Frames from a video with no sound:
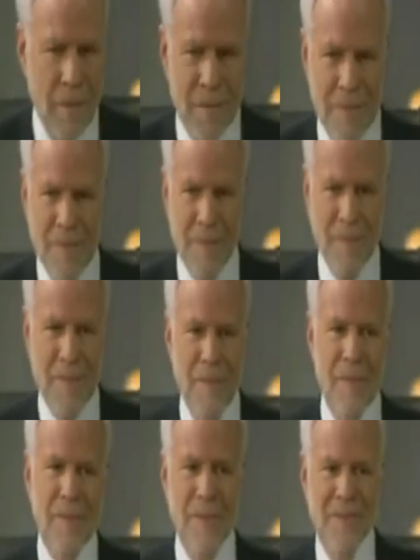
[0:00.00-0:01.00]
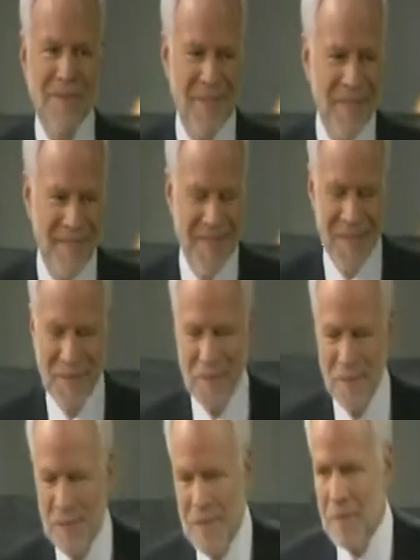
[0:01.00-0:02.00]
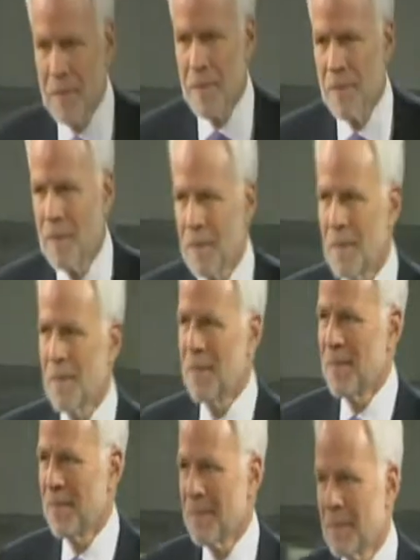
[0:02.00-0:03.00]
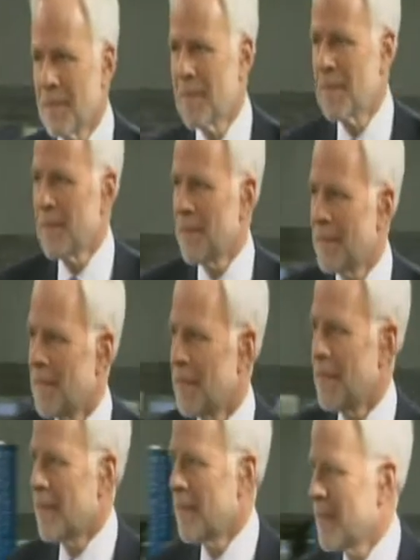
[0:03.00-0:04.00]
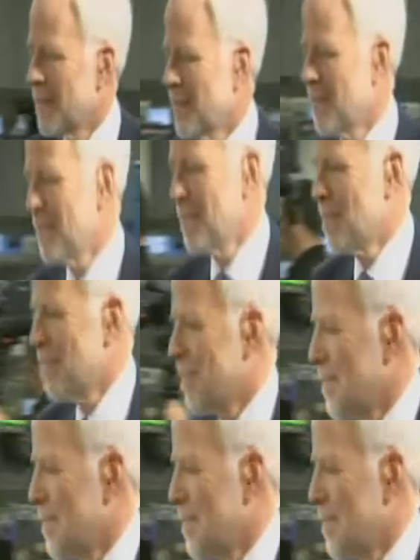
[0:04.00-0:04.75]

hours a day, a prolific writing career, of course, with the University of California,